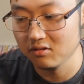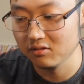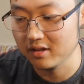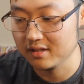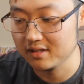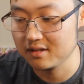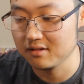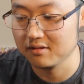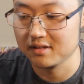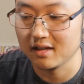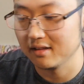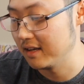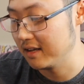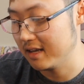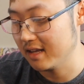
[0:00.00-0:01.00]
like skill
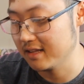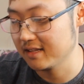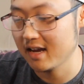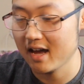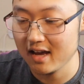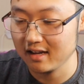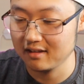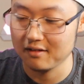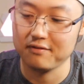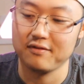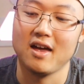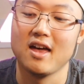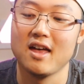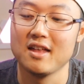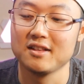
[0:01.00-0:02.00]
set, like attack,
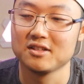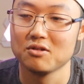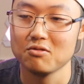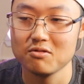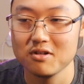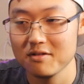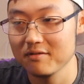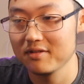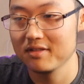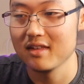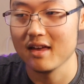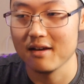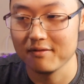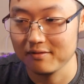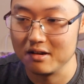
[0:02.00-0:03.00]
defense, or even
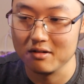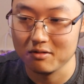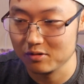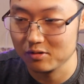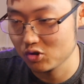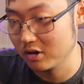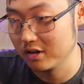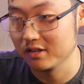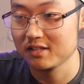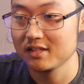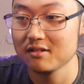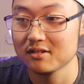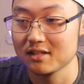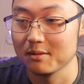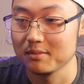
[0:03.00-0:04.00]
theft. You know, when you try and
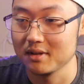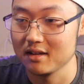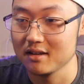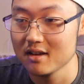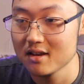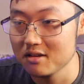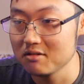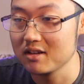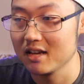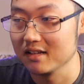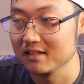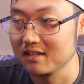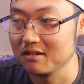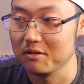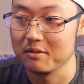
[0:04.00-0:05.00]
steal something, you
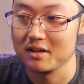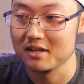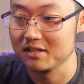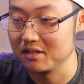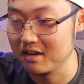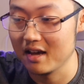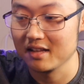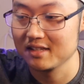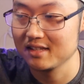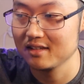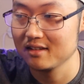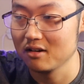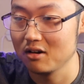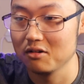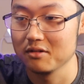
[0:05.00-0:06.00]
can't steal it because you got
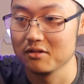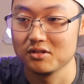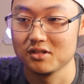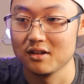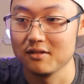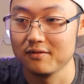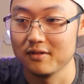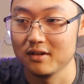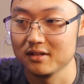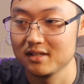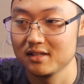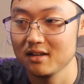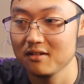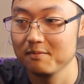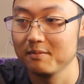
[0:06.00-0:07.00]
all yourself on
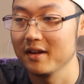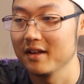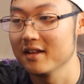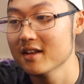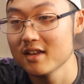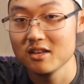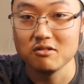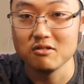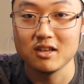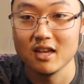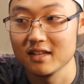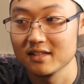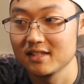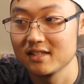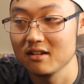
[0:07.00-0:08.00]
stealth, but you
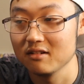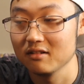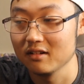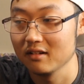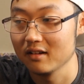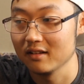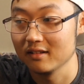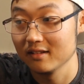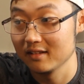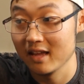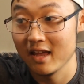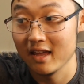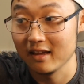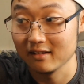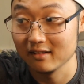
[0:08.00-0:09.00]
can't steal a
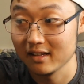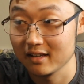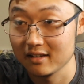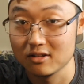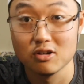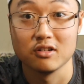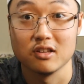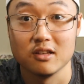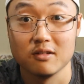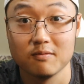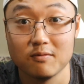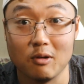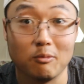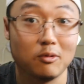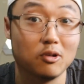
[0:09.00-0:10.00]
dang like cookie
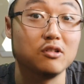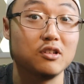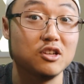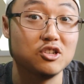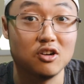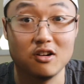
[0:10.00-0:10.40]
from a cookie jar